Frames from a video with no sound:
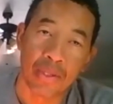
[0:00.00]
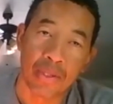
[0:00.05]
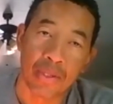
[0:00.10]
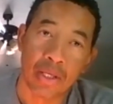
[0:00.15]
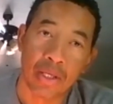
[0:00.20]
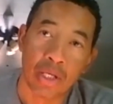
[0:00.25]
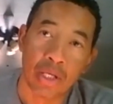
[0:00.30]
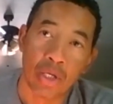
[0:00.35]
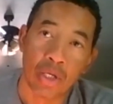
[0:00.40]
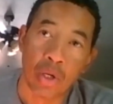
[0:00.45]

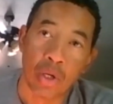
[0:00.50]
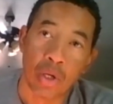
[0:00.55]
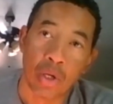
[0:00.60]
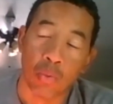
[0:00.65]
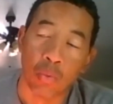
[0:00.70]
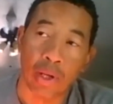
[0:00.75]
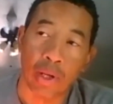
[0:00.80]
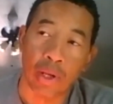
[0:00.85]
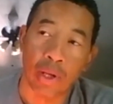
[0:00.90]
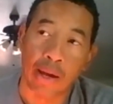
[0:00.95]
when I
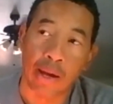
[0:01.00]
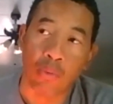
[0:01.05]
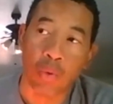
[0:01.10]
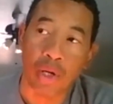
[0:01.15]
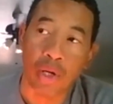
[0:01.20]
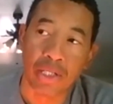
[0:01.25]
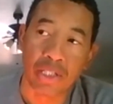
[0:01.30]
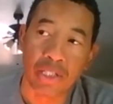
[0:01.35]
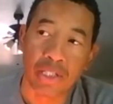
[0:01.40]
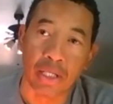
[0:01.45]
went
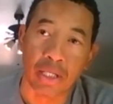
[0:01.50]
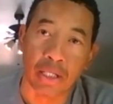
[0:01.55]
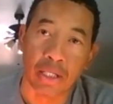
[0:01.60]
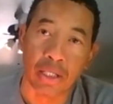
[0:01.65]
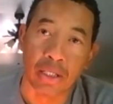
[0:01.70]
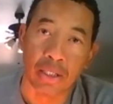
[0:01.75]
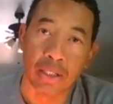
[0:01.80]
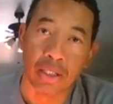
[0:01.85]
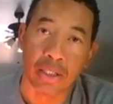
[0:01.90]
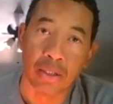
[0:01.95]
to
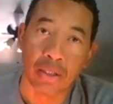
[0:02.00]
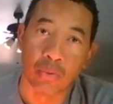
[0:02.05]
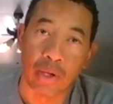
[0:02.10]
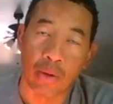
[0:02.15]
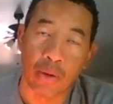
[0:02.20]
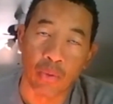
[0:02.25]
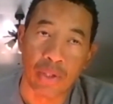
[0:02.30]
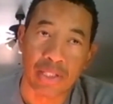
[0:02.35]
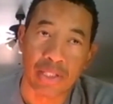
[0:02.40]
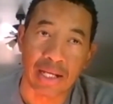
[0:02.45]

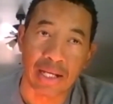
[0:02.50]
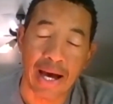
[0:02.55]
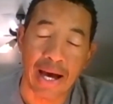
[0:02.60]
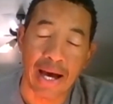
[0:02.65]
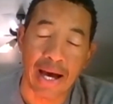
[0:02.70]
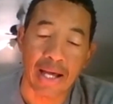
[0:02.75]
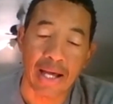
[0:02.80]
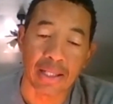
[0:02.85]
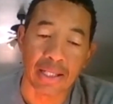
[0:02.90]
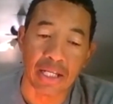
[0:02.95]

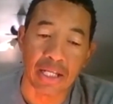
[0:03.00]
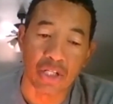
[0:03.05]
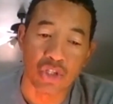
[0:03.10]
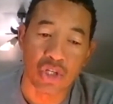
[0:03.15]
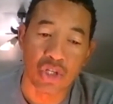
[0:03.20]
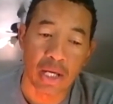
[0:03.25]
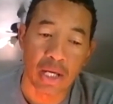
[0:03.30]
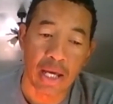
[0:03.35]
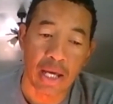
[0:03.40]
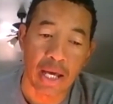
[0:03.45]
college,
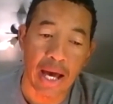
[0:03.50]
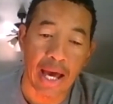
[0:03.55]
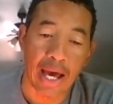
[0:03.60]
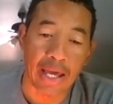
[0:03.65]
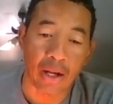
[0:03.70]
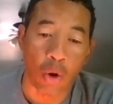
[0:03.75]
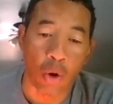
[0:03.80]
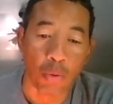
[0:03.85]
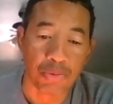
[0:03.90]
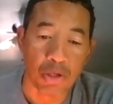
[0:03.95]
I had hoped
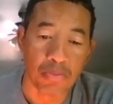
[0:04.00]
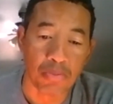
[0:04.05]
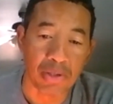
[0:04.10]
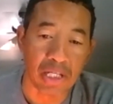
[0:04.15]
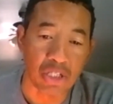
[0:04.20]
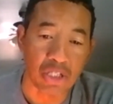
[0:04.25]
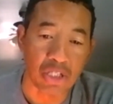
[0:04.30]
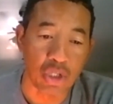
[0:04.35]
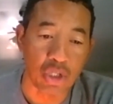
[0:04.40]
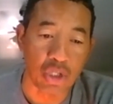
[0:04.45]
to be a
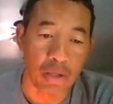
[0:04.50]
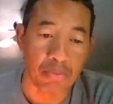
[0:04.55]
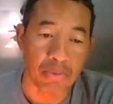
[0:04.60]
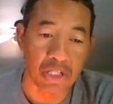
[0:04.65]
gymnast, but I